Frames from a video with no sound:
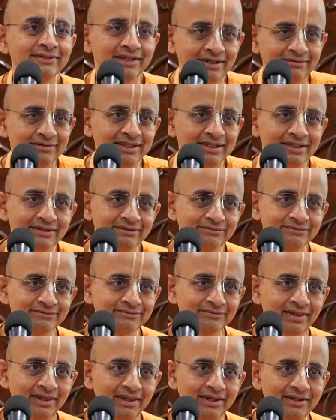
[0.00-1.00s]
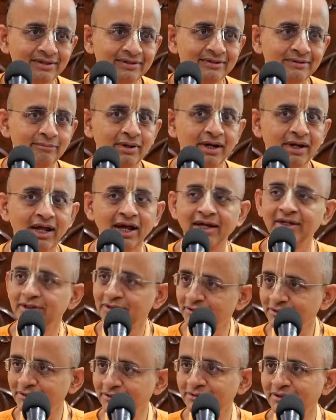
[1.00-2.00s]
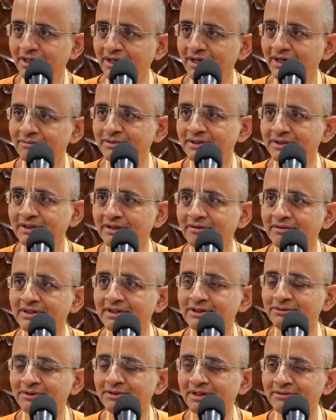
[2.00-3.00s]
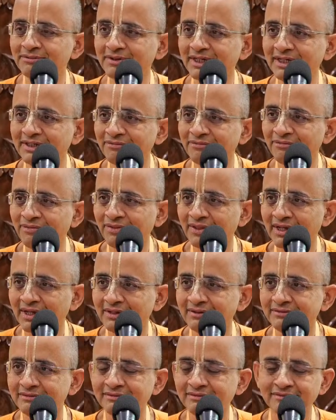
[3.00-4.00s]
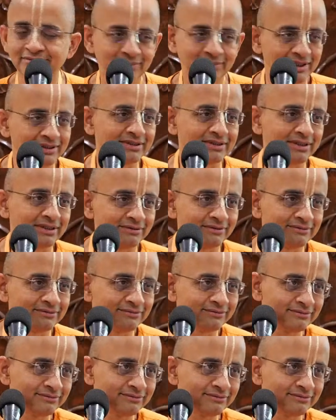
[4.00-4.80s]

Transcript: servant, but I know you are not my servant, you are my master.